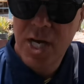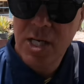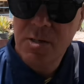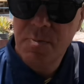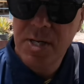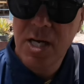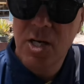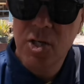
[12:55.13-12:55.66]

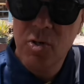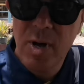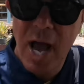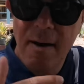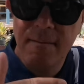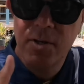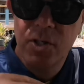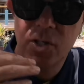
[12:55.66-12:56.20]
just
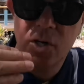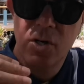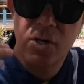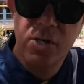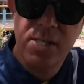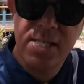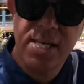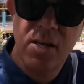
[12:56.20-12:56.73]
because you have a
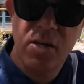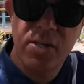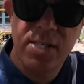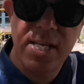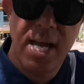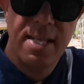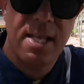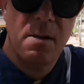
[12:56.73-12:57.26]
certain
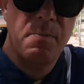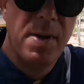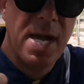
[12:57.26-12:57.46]
skill set